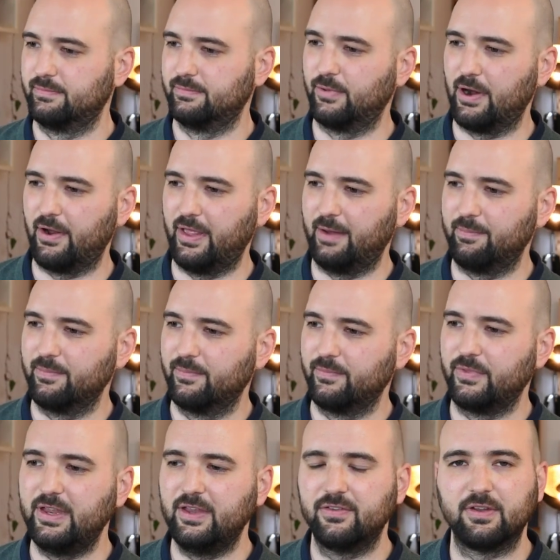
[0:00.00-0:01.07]
Where are they?
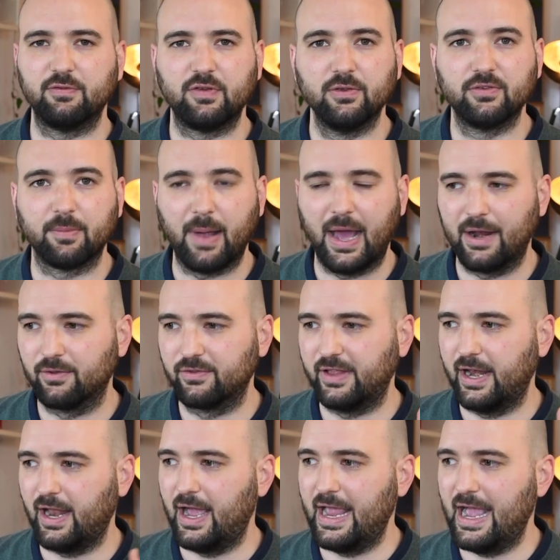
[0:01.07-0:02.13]
These diffuser panels
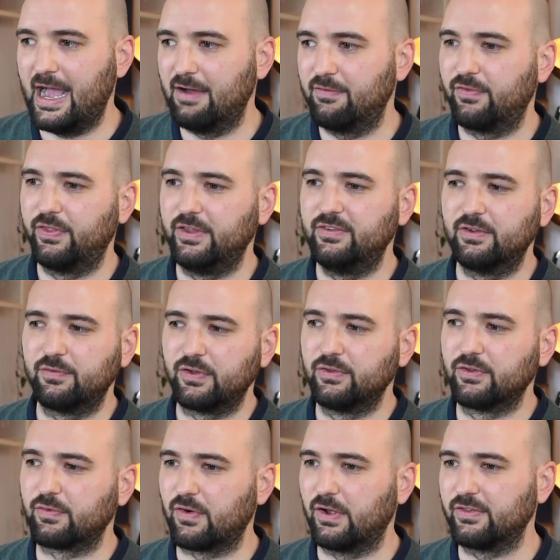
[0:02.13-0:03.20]
that I have, these
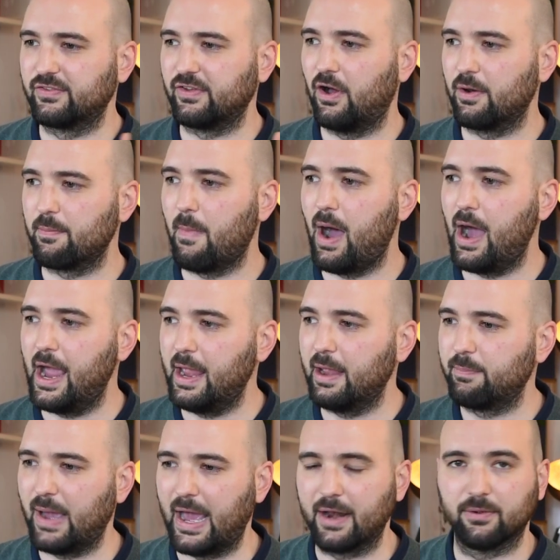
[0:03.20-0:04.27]
diffuser fronts on my
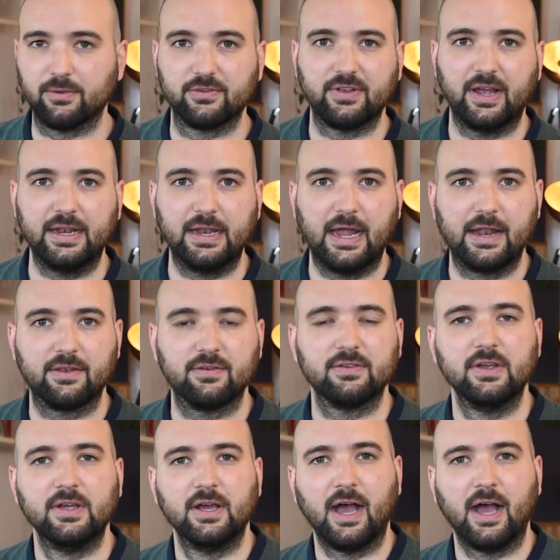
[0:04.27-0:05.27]
panels, and that